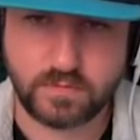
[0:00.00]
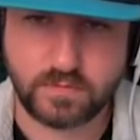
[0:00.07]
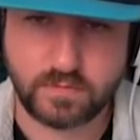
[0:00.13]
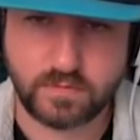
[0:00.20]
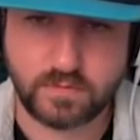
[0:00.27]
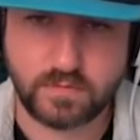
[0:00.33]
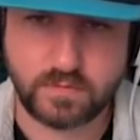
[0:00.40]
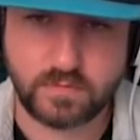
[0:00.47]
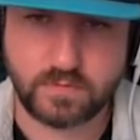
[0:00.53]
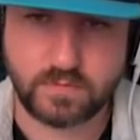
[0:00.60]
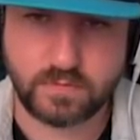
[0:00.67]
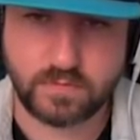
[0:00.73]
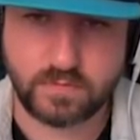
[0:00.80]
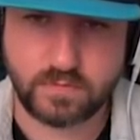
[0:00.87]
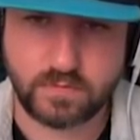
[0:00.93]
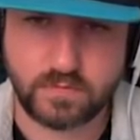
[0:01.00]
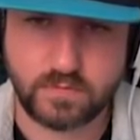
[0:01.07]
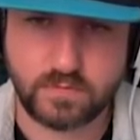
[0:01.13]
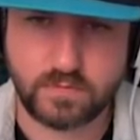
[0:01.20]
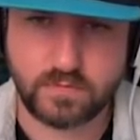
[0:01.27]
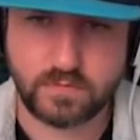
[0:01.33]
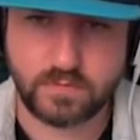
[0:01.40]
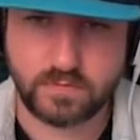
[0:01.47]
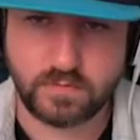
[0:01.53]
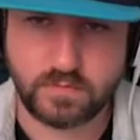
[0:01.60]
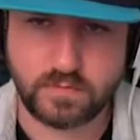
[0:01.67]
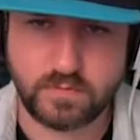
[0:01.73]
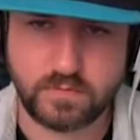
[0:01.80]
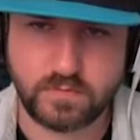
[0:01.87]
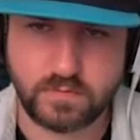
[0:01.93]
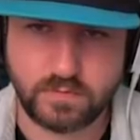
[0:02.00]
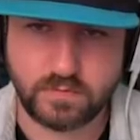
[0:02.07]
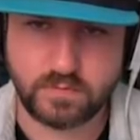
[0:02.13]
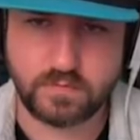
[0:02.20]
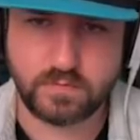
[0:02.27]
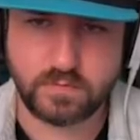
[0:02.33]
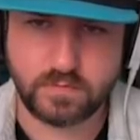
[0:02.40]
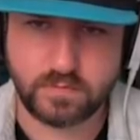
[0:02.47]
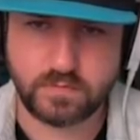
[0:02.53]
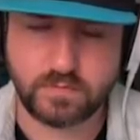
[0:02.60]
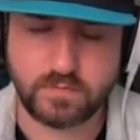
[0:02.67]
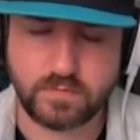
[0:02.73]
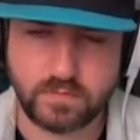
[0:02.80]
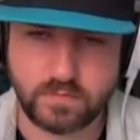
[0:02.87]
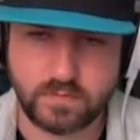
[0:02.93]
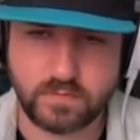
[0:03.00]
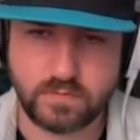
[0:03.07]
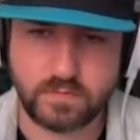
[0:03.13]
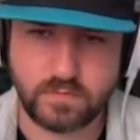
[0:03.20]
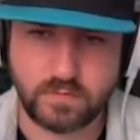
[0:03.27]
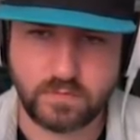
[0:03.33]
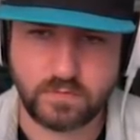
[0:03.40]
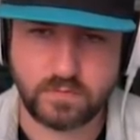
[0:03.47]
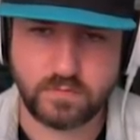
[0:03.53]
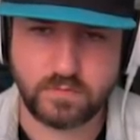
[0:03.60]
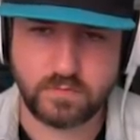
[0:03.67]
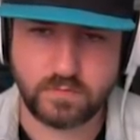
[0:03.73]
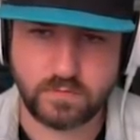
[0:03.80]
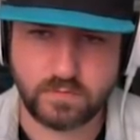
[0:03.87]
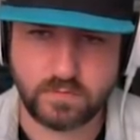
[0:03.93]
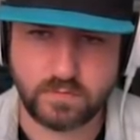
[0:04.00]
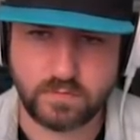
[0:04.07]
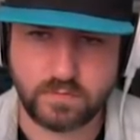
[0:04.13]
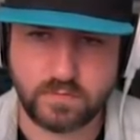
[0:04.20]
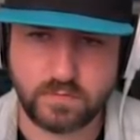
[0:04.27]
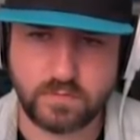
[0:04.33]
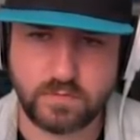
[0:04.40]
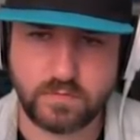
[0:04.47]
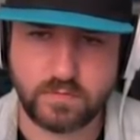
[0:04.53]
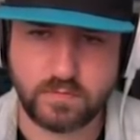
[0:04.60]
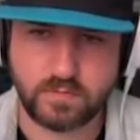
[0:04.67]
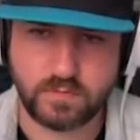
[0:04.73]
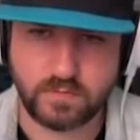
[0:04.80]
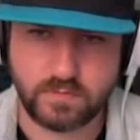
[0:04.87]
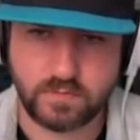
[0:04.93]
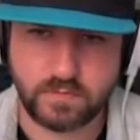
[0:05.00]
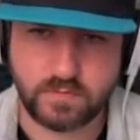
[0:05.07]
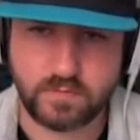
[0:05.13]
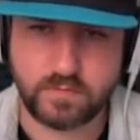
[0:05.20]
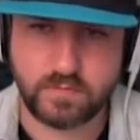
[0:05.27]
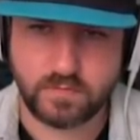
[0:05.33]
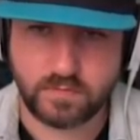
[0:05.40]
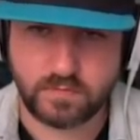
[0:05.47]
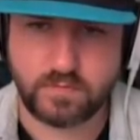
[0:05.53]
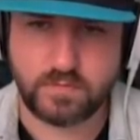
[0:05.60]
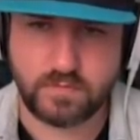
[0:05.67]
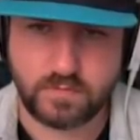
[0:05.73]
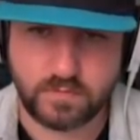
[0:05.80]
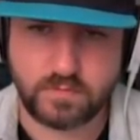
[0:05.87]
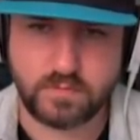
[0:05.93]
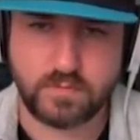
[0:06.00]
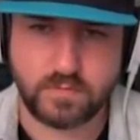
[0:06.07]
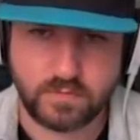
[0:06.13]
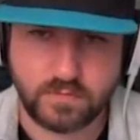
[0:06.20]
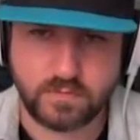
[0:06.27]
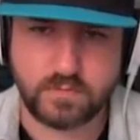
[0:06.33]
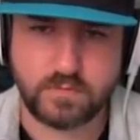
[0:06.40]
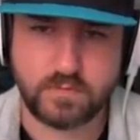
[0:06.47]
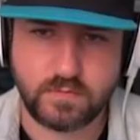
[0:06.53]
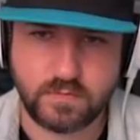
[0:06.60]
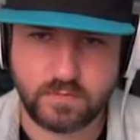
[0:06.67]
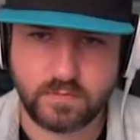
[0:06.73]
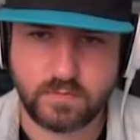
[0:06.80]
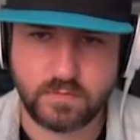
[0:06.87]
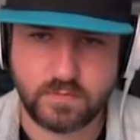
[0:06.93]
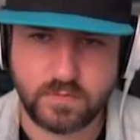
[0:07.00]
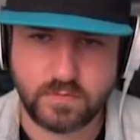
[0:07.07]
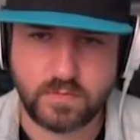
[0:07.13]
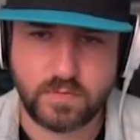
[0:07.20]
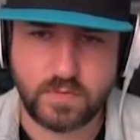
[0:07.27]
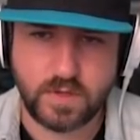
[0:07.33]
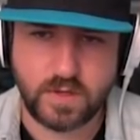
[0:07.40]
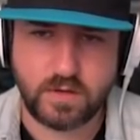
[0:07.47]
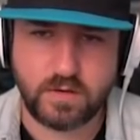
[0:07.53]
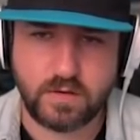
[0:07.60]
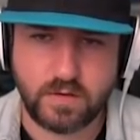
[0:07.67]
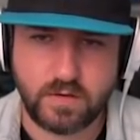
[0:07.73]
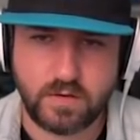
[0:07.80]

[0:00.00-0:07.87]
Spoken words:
The person shown says nothing.